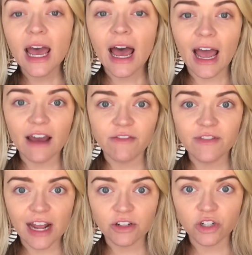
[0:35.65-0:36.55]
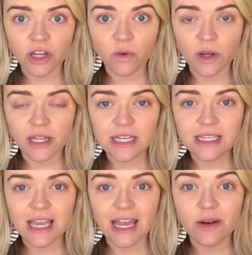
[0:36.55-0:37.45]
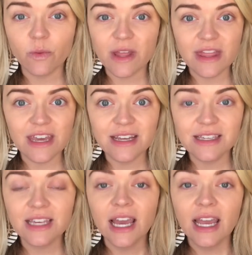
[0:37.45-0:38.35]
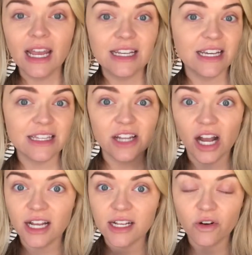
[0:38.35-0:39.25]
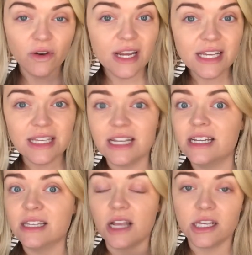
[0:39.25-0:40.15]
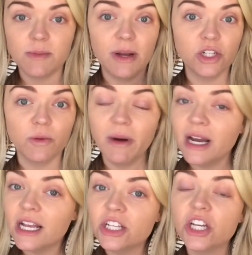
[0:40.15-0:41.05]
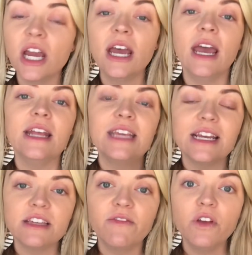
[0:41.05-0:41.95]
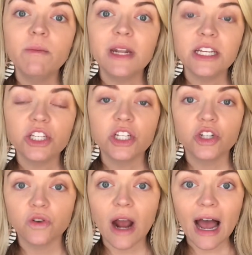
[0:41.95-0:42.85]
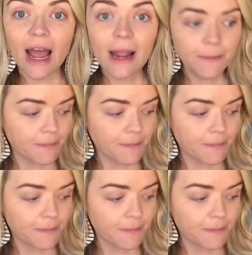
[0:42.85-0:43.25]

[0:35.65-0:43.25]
I have naturally oily skin. With this, it does not crease. It does not smudge or budge. It takes a few minutes to dry.